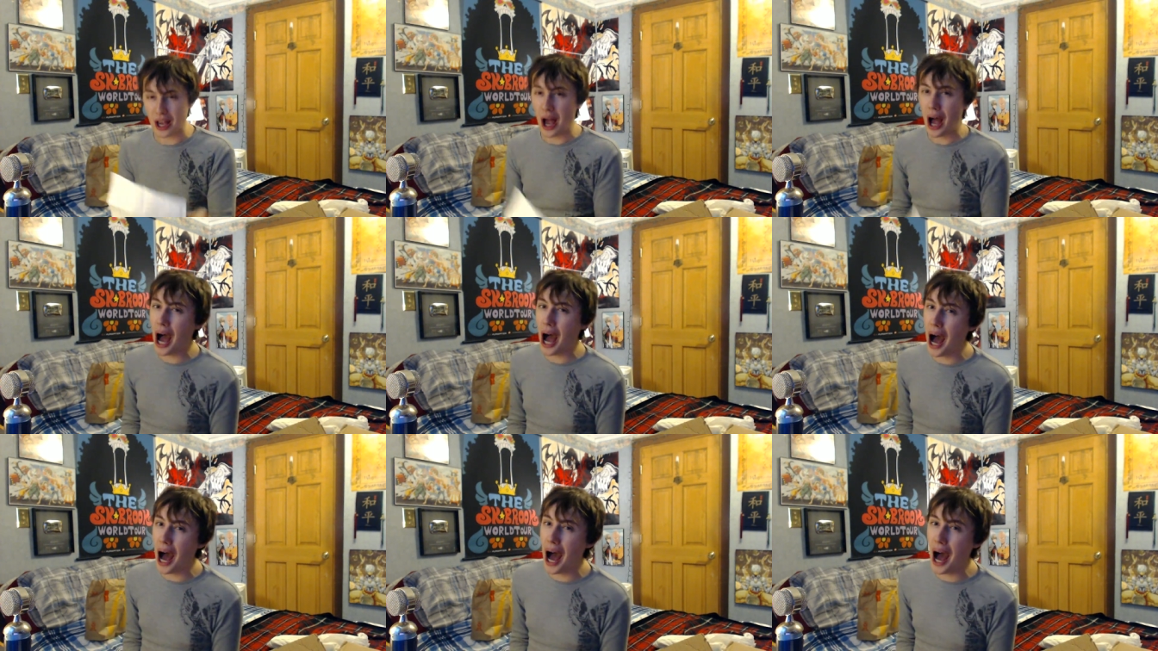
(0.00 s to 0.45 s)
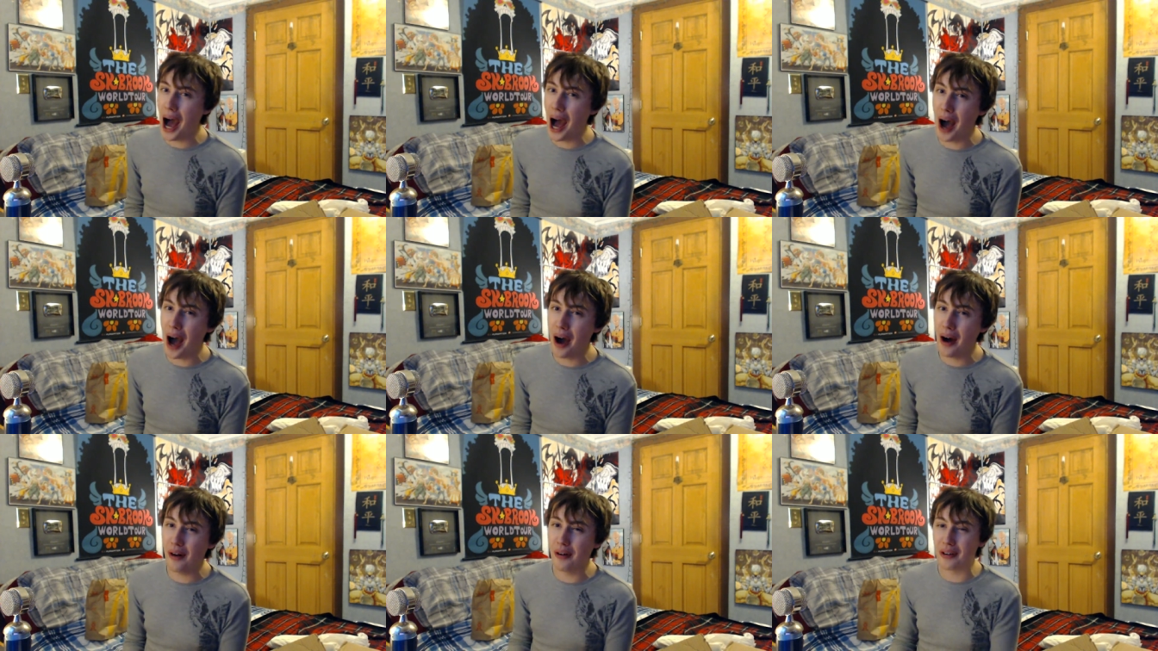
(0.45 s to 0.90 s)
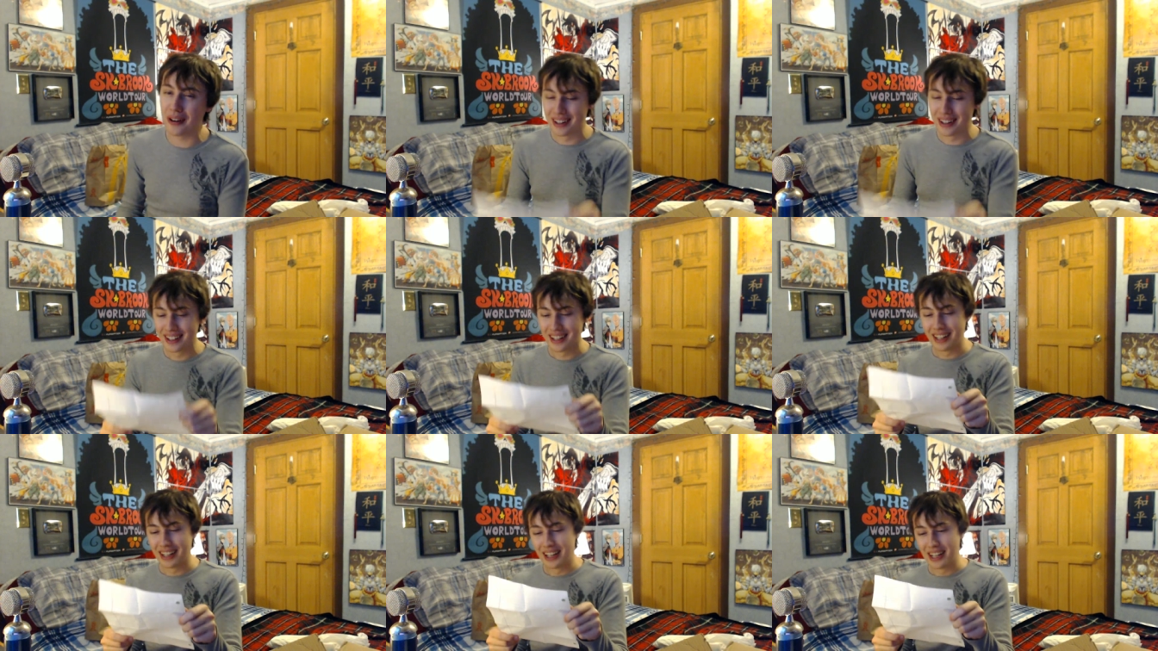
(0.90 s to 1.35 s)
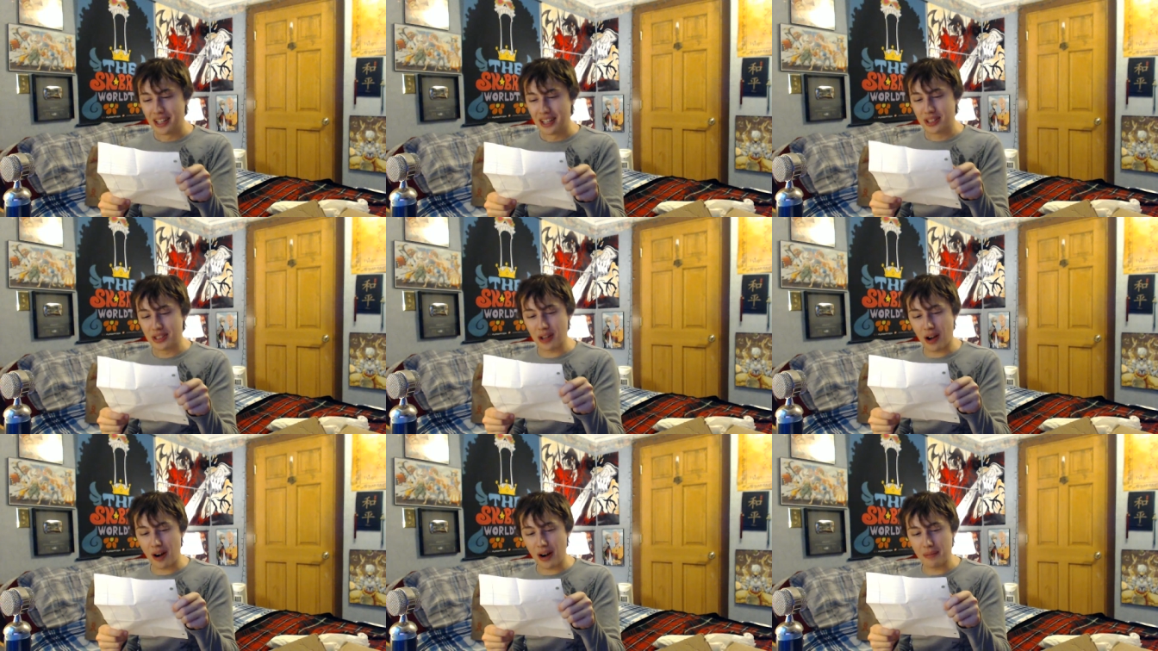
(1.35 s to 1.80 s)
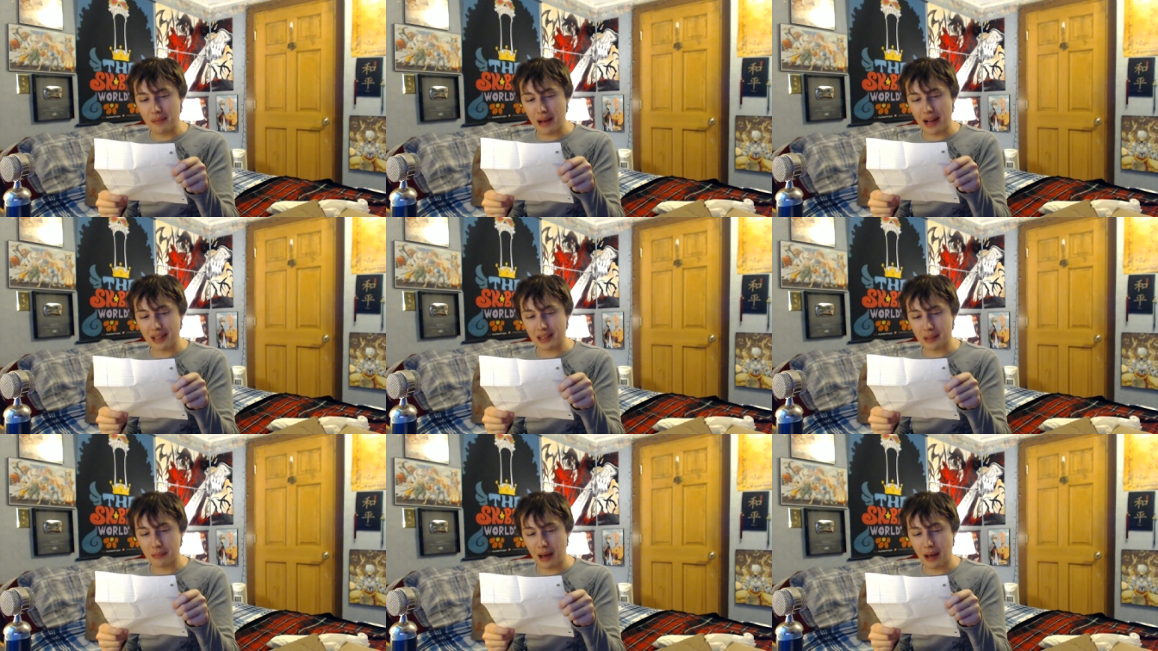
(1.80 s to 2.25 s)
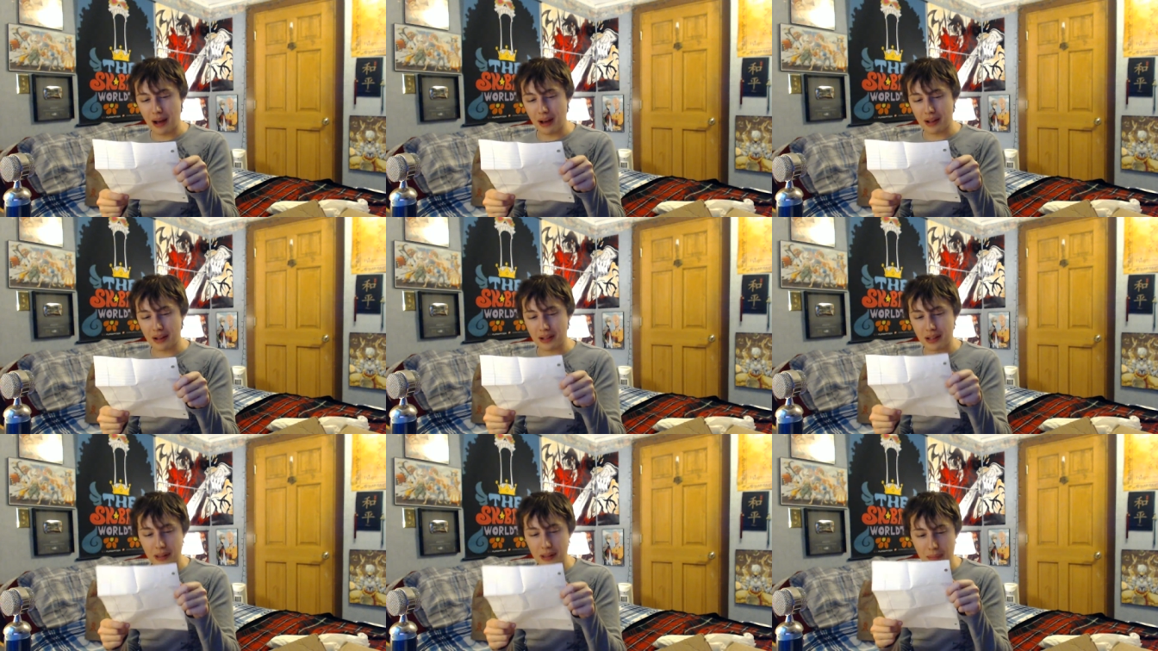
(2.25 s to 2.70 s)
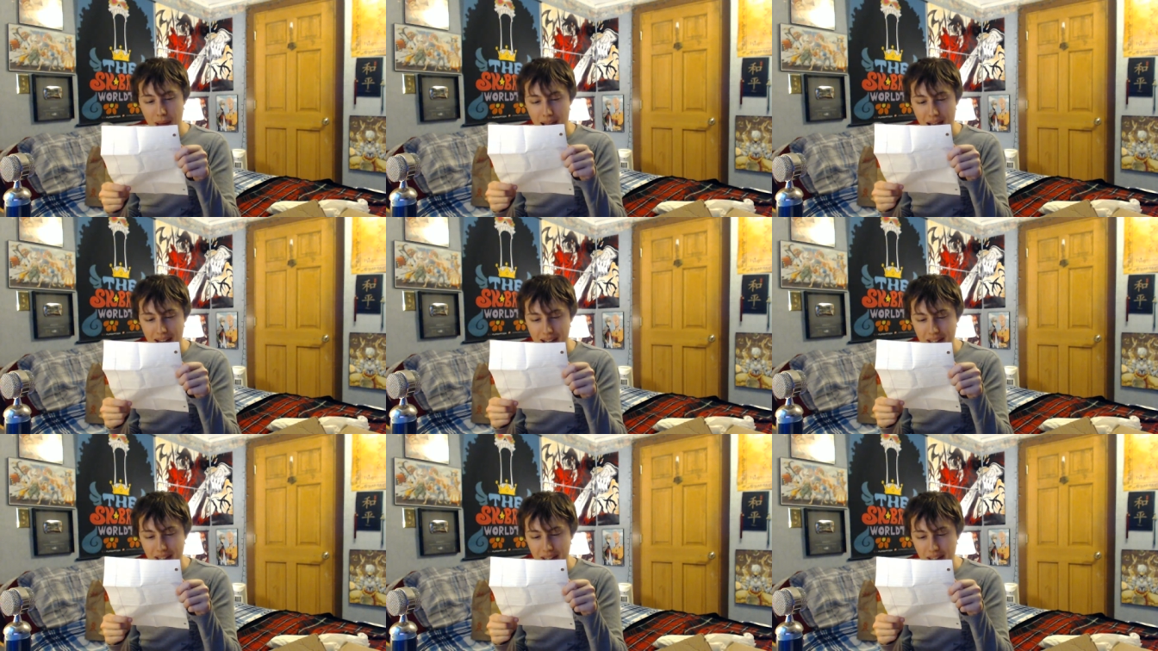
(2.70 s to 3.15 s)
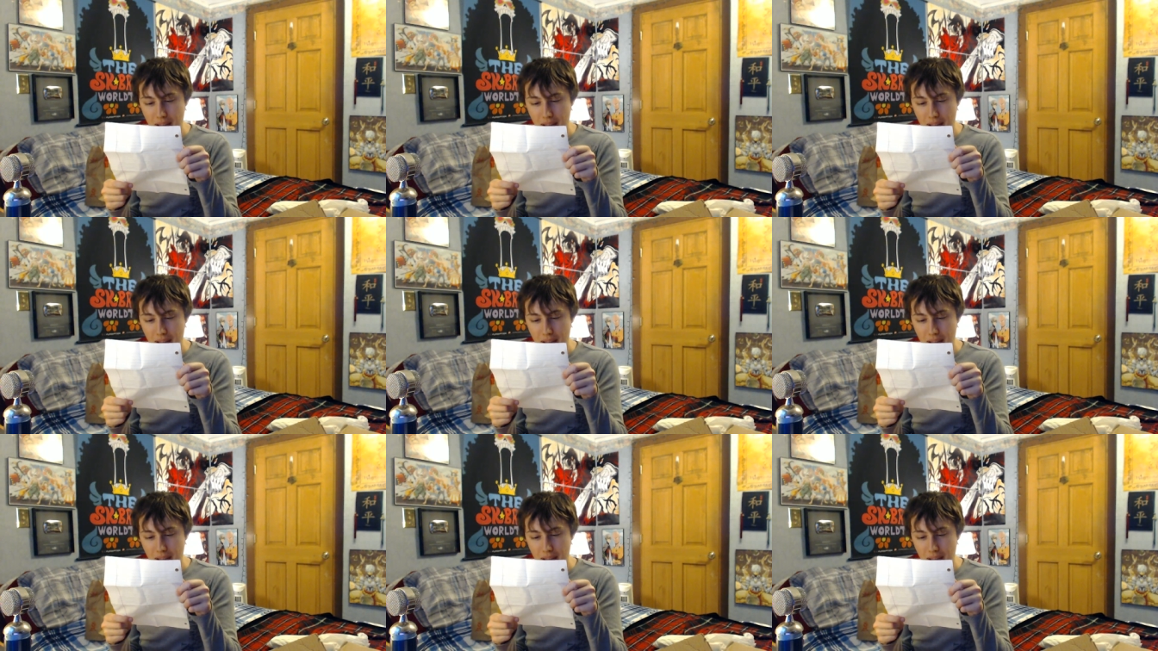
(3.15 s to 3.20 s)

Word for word: Oh, sorry about the pun, the packing.